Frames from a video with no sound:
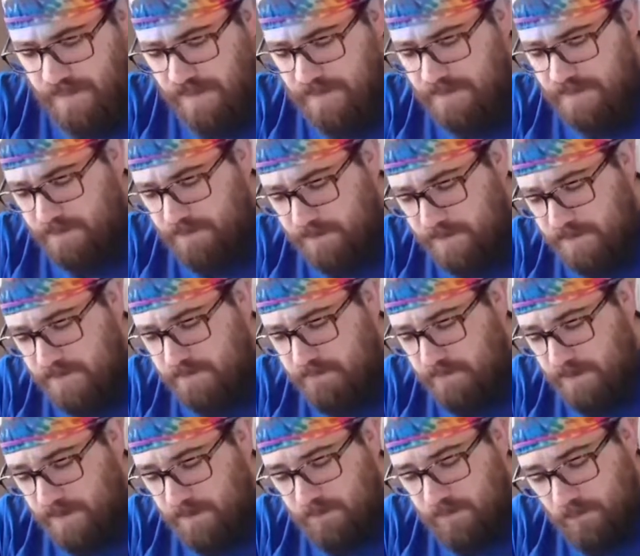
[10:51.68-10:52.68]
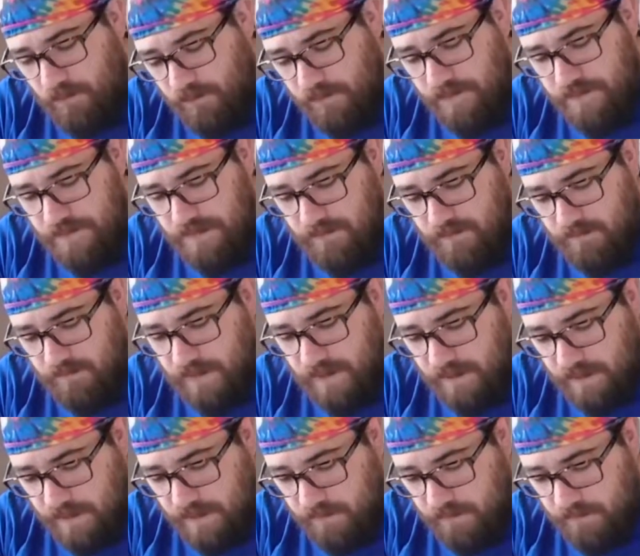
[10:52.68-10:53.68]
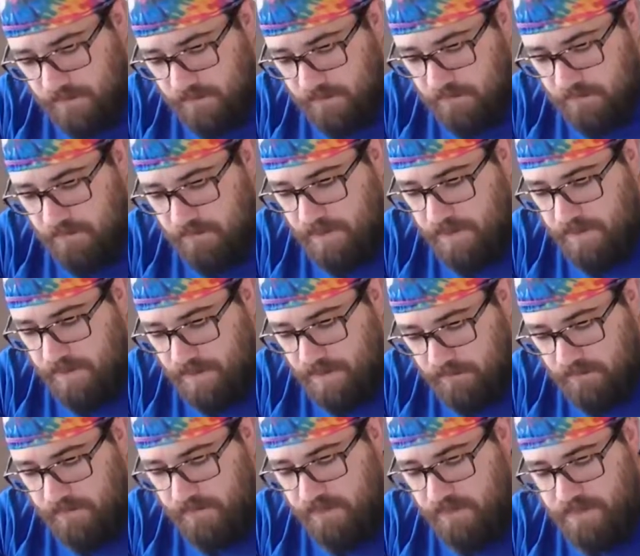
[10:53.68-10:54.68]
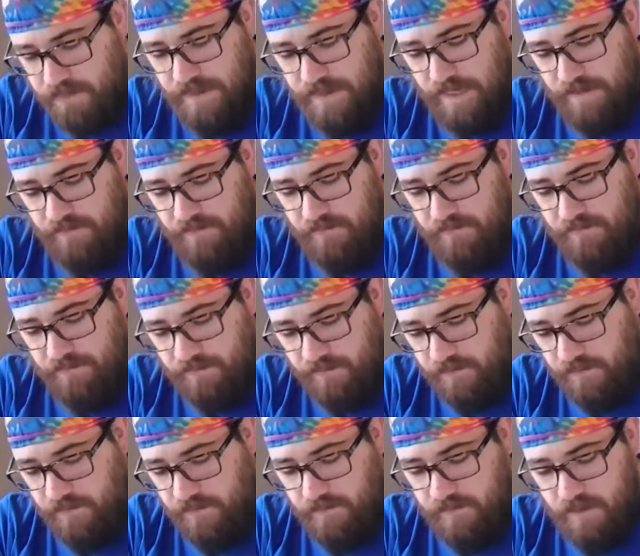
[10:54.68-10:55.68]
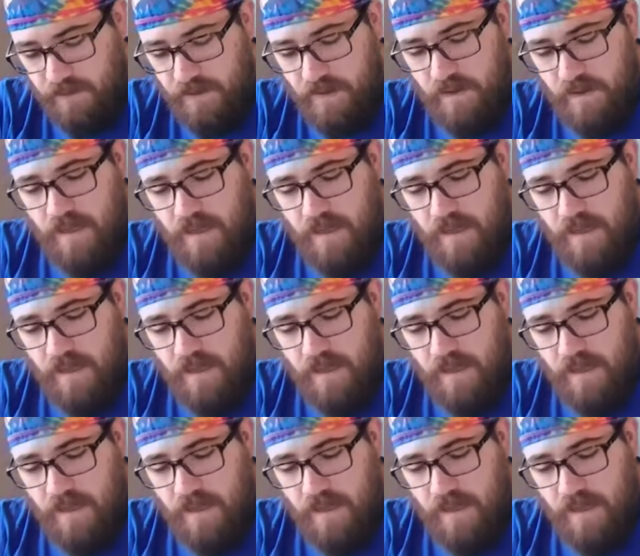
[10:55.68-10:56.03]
that spells big points and big numbers down the field,